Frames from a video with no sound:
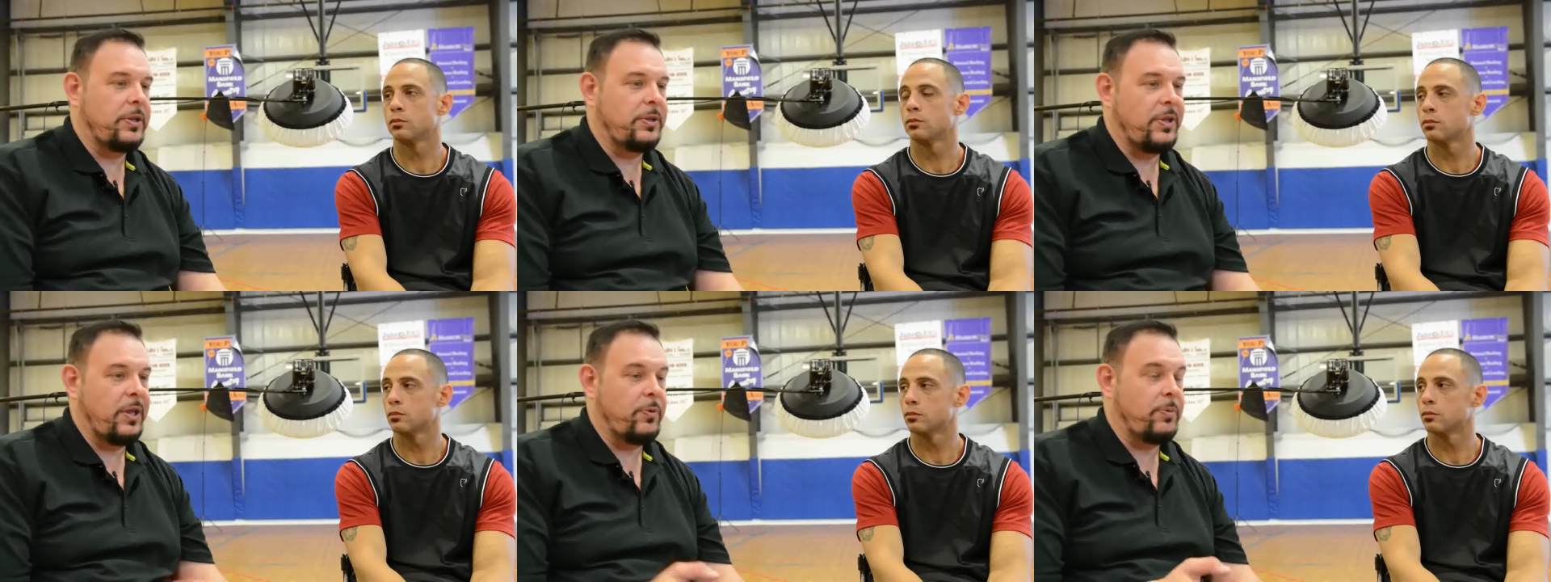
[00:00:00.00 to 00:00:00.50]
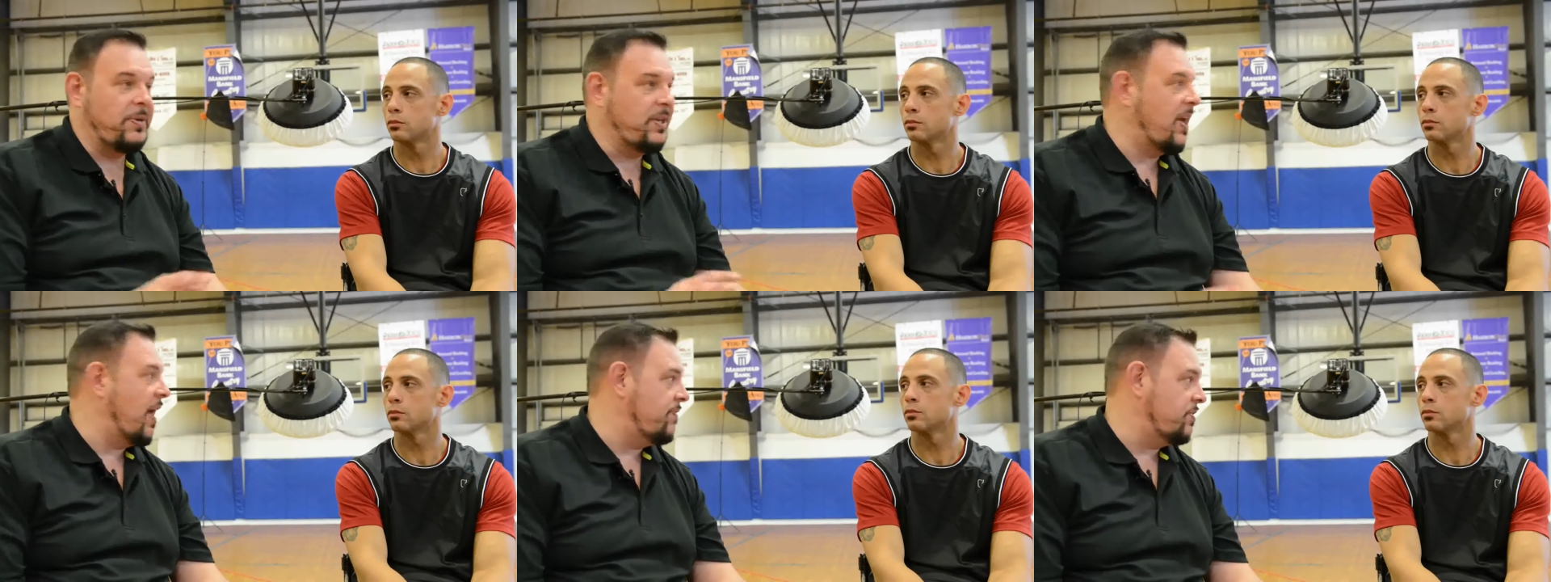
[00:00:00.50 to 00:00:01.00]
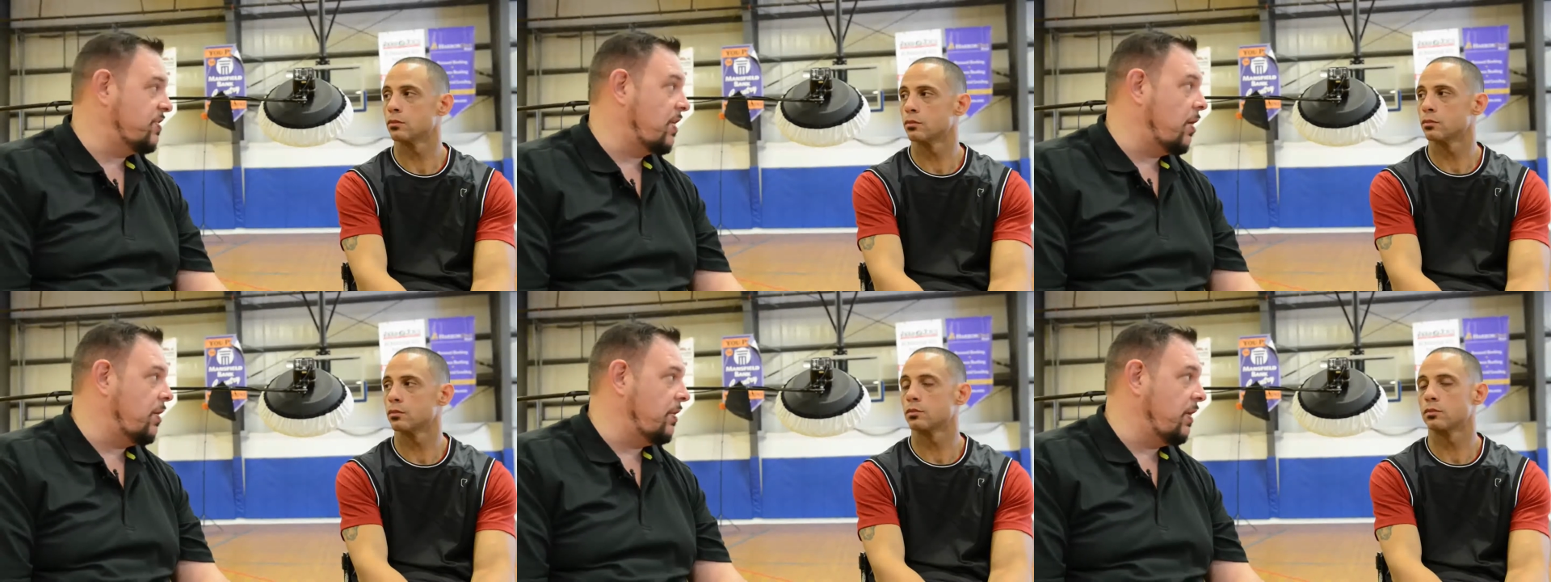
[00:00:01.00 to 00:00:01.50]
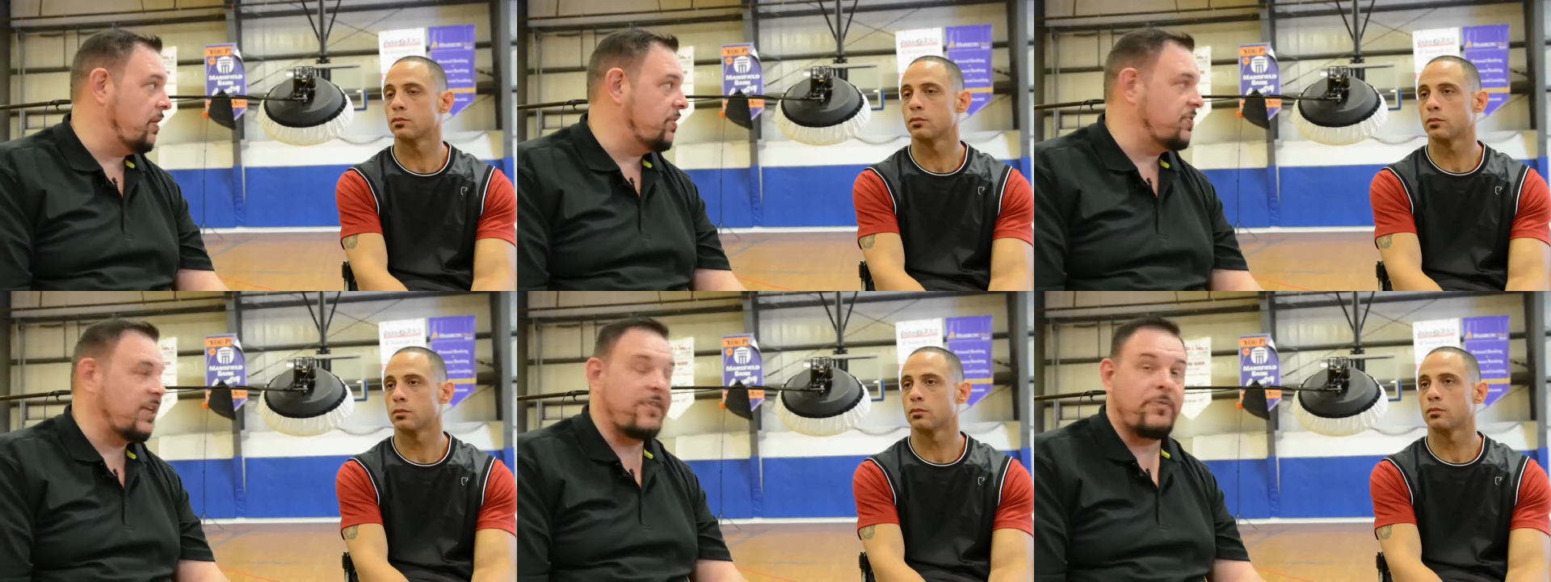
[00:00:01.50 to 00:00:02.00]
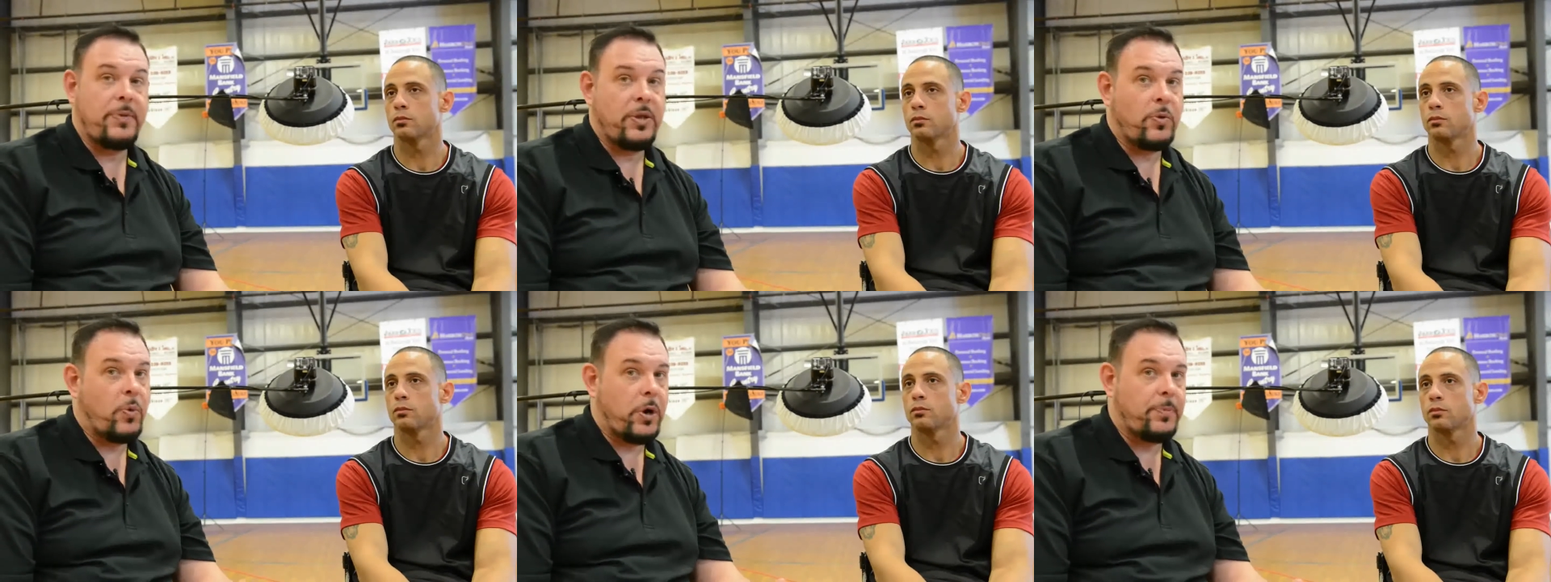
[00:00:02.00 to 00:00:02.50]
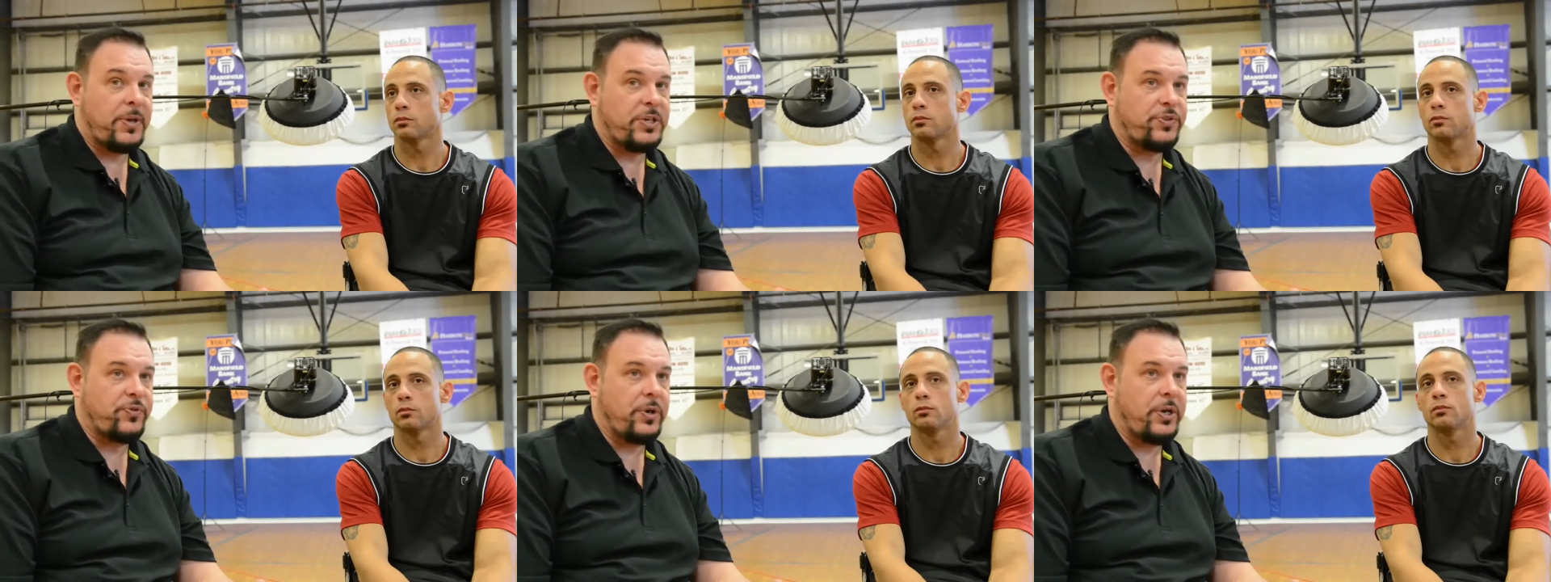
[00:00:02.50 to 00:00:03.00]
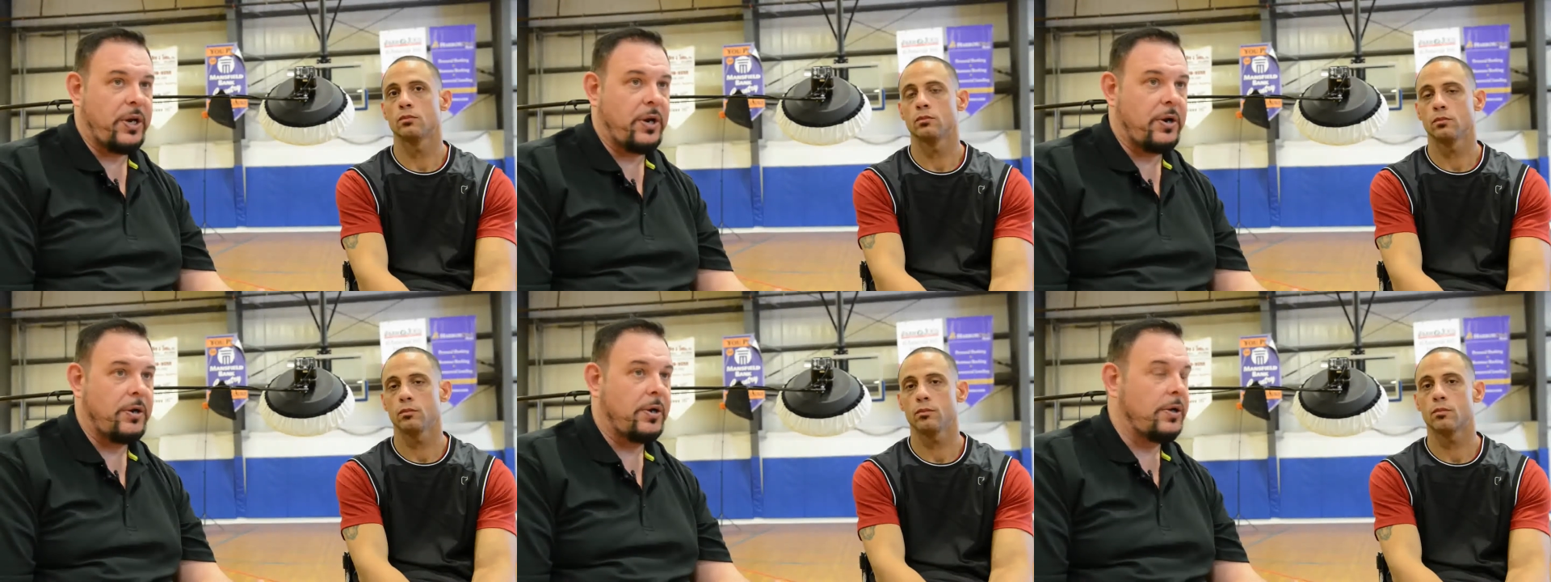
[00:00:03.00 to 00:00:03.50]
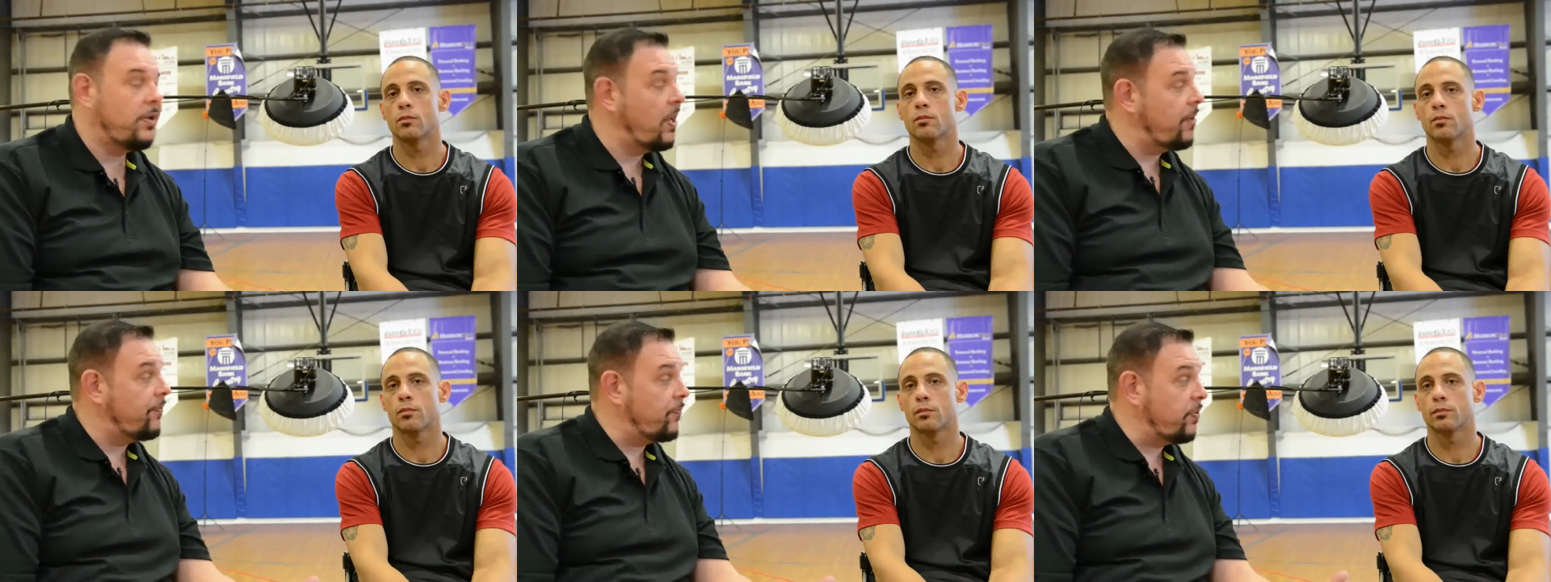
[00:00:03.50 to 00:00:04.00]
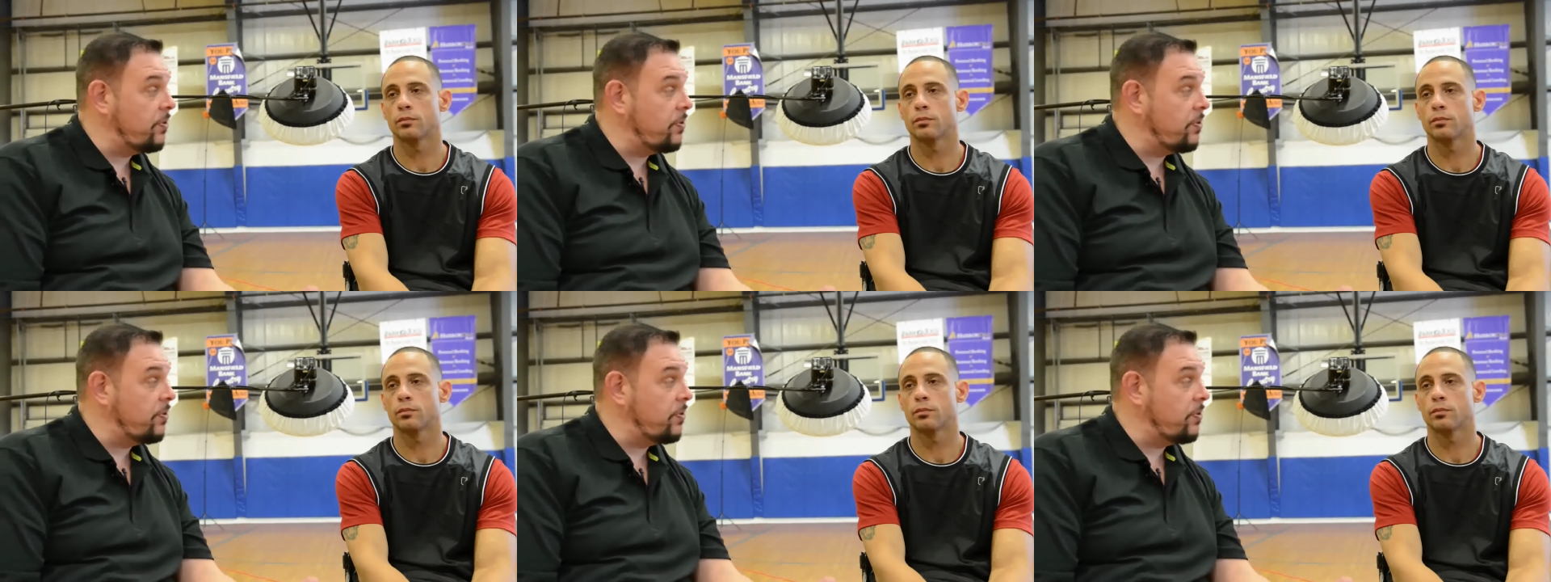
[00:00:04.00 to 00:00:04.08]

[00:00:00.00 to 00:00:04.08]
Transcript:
Speaker 1: it would be kind of a scary thing because they haven't been in the workplace for a year now for